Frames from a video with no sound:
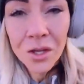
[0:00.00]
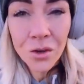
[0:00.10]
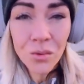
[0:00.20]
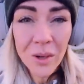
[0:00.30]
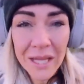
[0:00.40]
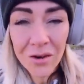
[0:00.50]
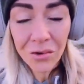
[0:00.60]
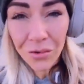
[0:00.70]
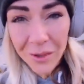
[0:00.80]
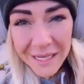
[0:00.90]
you
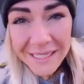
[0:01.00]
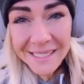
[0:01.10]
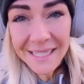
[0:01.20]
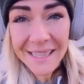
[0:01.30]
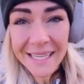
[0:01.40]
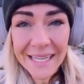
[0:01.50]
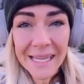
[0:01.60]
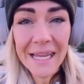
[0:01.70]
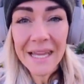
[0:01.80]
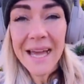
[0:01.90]
increase
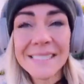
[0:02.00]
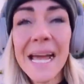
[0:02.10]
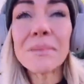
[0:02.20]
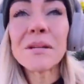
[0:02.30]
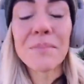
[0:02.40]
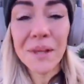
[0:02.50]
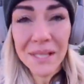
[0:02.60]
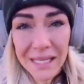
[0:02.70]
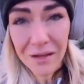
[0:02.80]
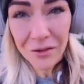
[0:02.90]
the
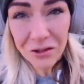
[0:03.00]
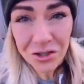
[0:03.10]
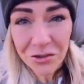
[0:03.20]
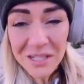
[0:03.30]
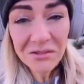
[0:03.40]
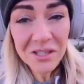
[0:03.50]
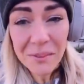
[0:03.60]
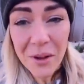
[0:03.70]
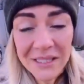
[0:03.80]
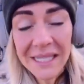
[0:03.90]
adaptability of your stress
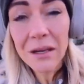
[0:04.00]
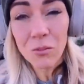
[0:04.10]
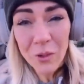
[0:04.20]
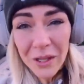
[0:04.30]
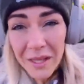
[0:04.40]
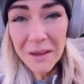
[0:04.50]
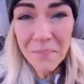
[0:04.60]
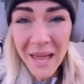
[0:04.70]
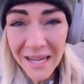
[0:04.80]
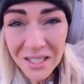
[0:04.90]
response and it will
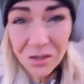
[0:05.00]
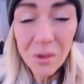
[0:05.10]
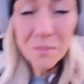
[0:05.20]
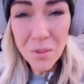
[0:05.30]
impact you